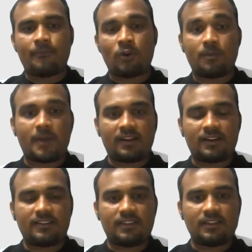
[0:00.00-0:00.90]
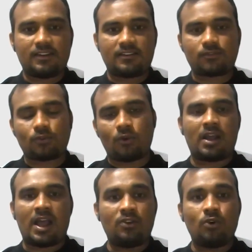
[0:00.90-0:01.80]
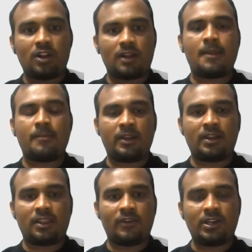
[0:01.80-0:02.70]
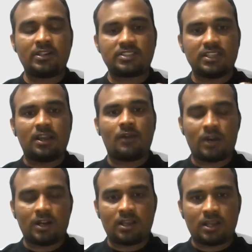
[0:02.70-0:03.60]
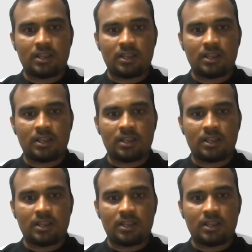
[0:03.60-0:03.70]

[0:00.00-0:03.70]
not practicing it. So I don't remember even a single word